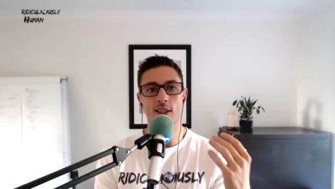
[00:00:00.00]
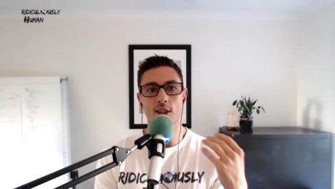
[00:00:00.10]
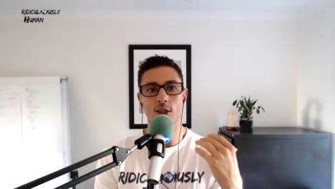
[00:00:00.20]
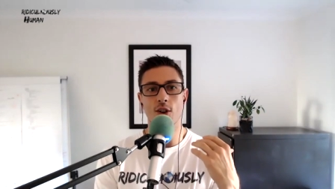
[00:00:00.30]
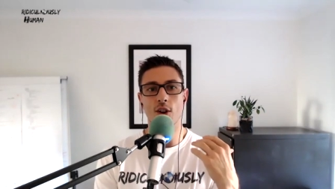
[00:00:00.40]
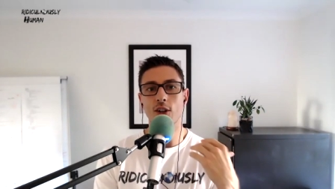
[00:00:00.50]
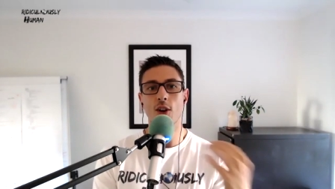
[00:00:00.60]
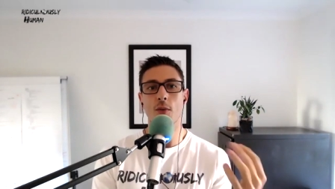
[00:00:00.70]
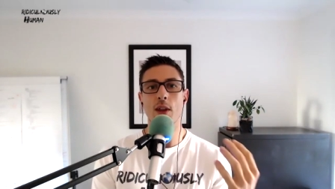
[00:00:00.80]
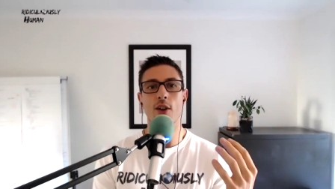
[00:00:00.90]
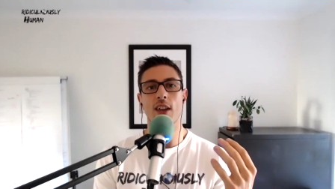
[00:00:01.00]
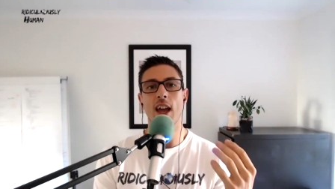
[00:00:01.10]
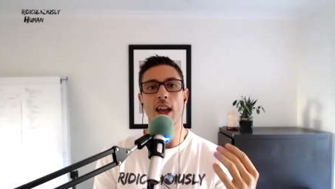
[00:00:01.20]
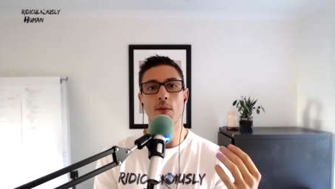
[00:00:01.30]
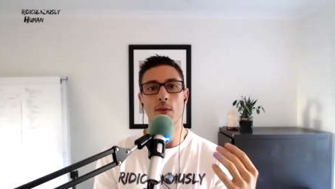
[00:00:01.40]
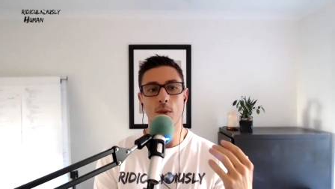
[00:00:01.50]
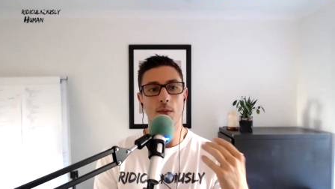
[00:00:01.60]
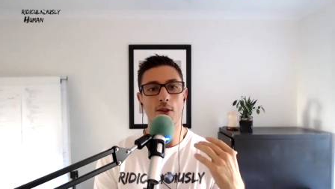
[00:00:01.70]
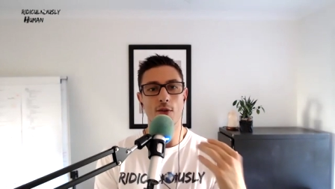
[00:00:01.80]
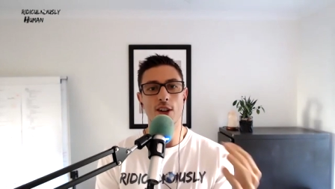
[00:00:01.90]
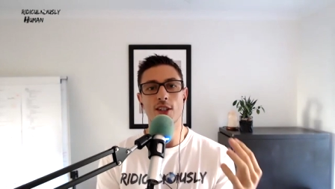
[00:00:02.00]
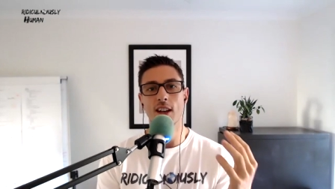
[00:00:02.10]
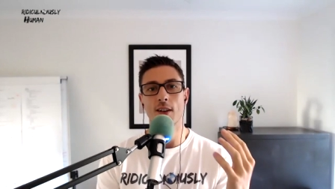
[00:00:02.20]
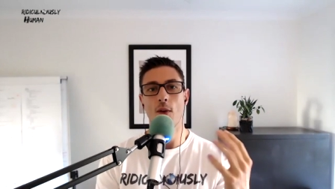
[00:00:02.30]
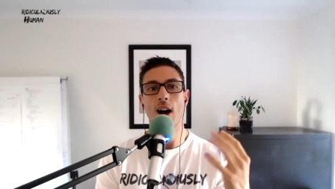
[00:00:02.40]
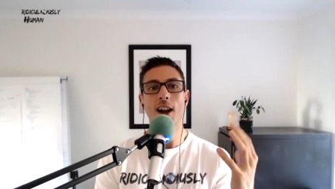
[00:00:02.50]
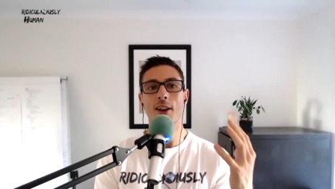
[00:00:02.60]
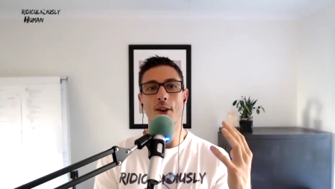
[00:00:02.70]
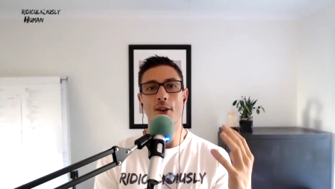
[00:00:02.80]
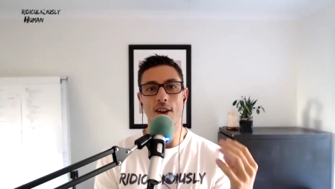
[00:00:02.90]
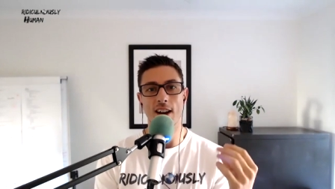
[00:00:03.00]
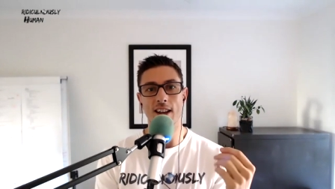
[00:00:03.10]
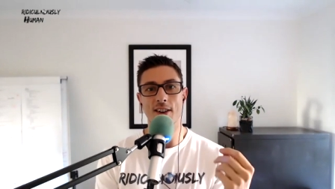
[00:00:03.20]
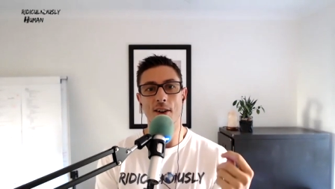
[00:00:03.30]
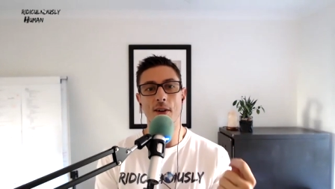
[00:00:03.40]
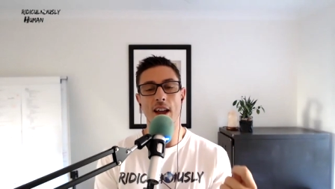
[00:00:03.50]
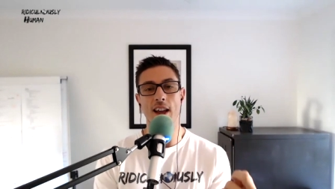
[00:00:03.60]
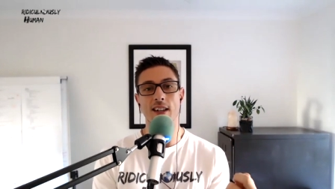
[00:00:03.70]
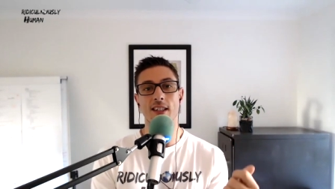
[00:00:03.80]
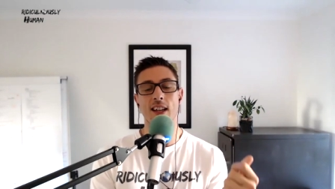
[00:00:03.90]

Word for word: just not going to be okay and we've probably reached that a while ago already you know and